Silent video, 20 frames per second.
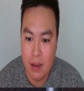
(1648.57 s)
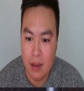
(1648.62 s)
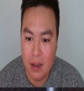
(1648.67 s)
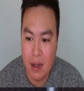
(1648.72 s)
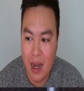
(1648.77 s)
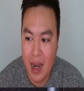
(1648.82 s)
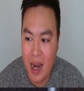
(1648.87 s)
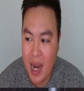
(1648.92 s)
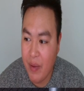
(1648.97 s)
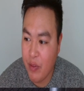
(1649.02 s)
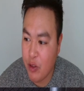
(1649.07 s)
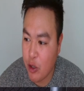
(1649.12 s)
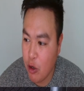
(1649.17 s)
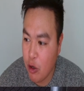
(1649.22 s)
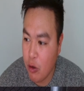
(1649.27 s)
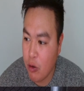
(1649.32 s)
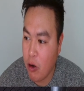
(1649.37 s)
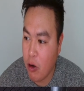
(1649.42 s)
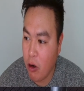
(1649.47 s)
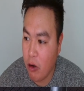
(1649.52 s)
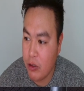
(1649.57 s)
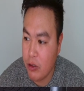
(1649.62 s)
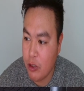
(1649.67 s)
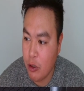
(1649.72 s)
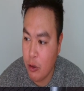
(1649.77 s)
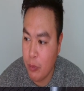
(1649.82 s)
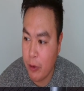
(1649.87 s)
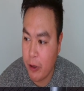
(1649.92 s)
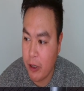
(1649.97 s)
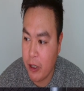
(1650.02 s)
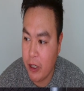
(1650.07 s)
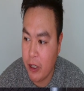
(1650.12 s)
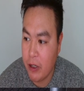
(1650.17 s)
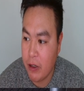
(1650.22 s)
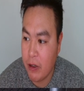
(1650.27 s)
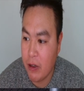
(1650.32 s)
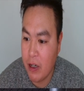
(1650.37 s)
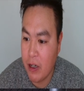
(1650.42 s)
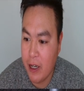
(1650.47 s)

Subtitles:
I have to go Carlos Oberg here.